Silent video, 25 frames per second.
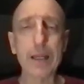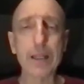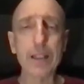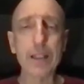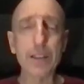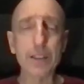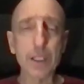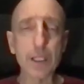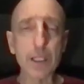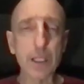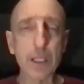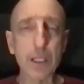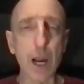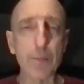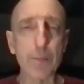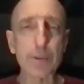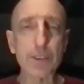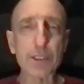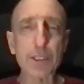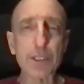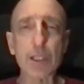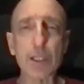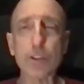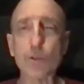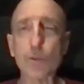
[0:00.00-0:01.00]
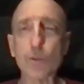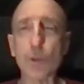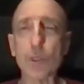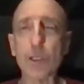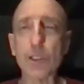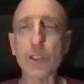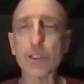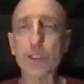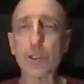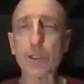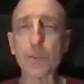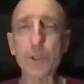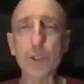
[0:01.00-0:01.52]
and he decompensates
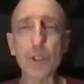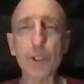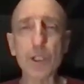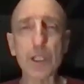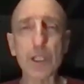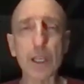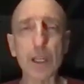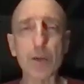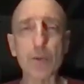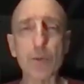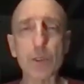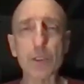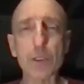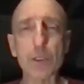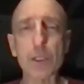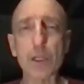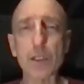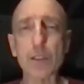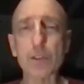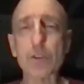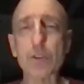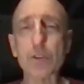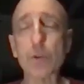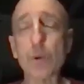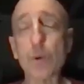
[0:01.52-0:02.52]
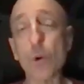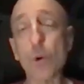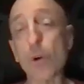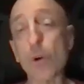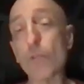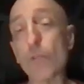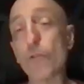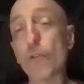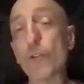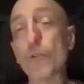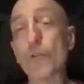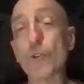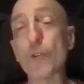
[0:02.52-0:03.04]
when he's communicating with us,
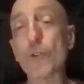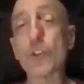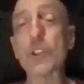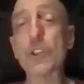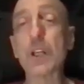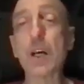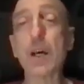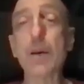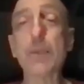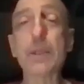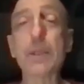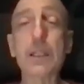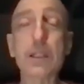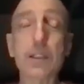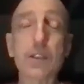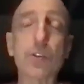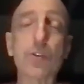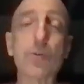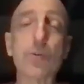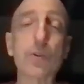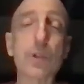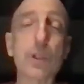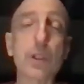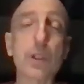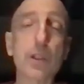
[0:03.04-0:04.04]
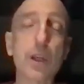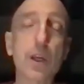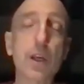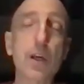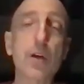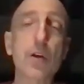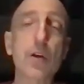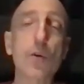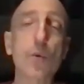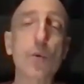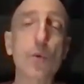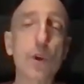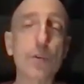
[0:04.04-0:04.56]
or for the first time in history,
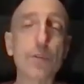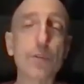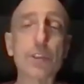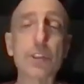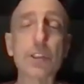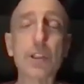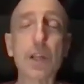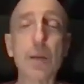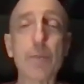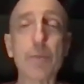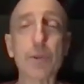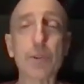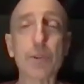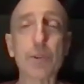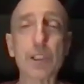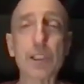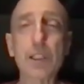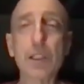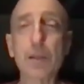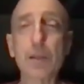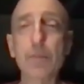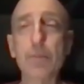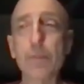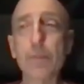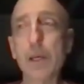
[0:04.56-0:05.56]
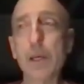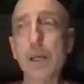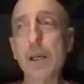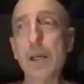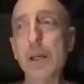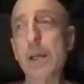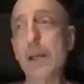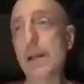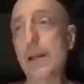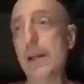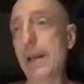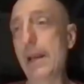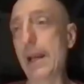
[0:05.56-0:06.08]
we have a sniper team.
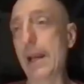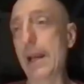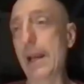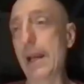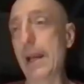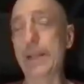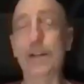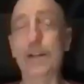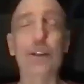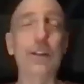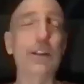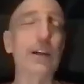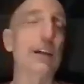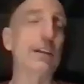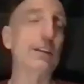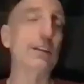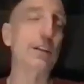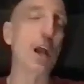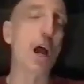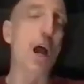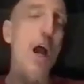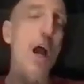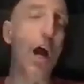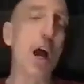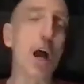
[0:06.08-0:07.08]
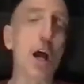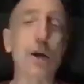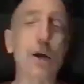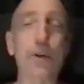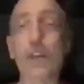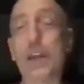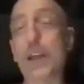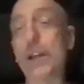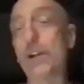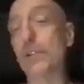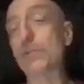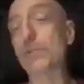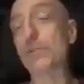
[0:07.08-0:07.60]
And they're like,
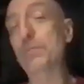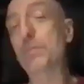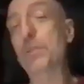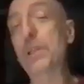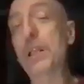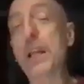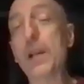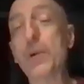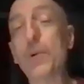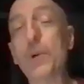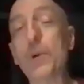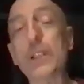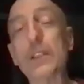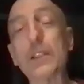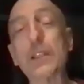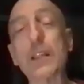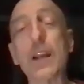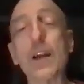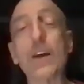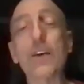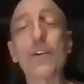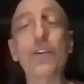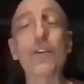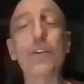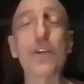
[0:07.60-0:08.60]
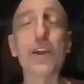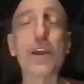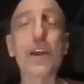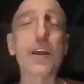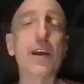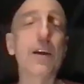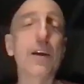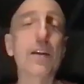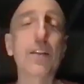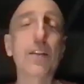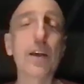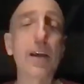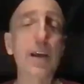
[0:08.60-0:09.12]
no, they don't play well together.
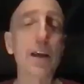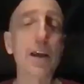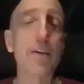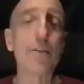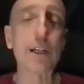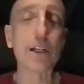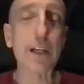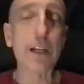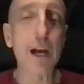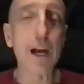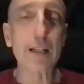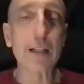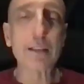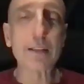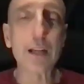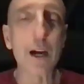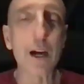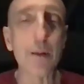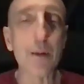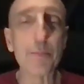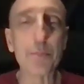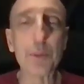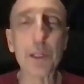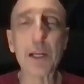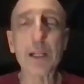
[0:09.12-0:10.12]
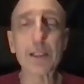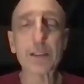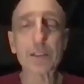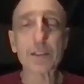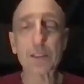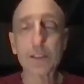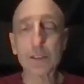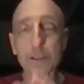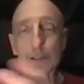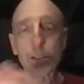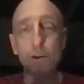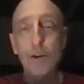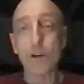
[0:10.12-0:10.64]
They have a God
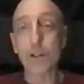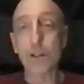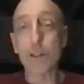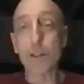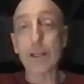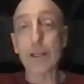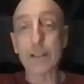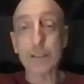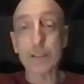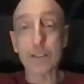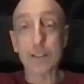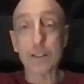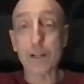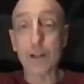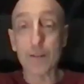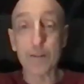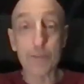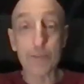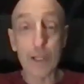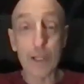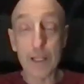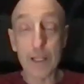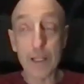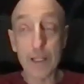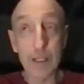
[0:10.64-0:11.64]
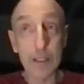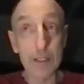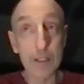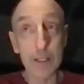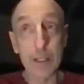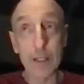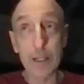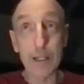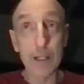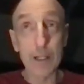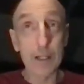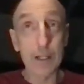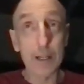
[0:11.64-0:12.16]
complex, all that stuff.
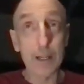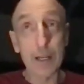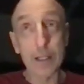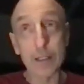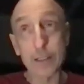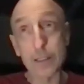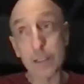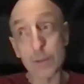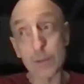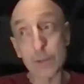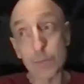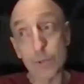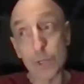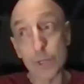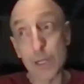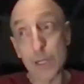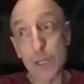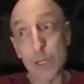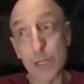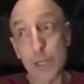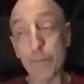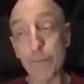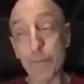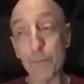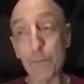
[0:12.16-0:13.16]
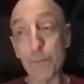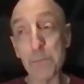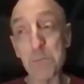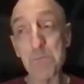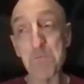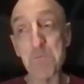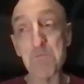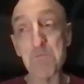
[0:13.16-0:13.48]
And I said, well,